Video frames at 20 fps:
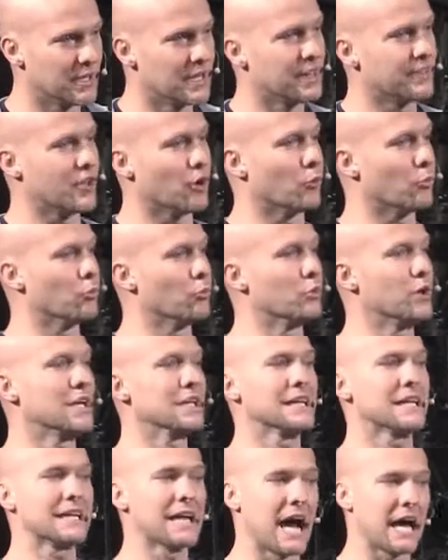They're
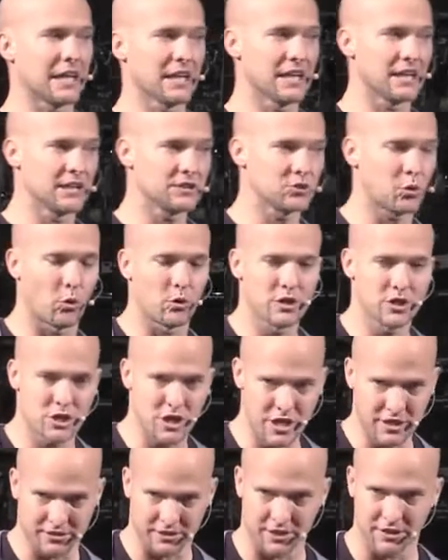really not leading toward
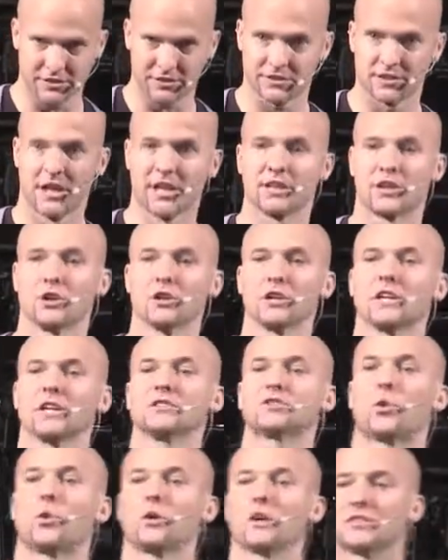Jesus. They're leading toward a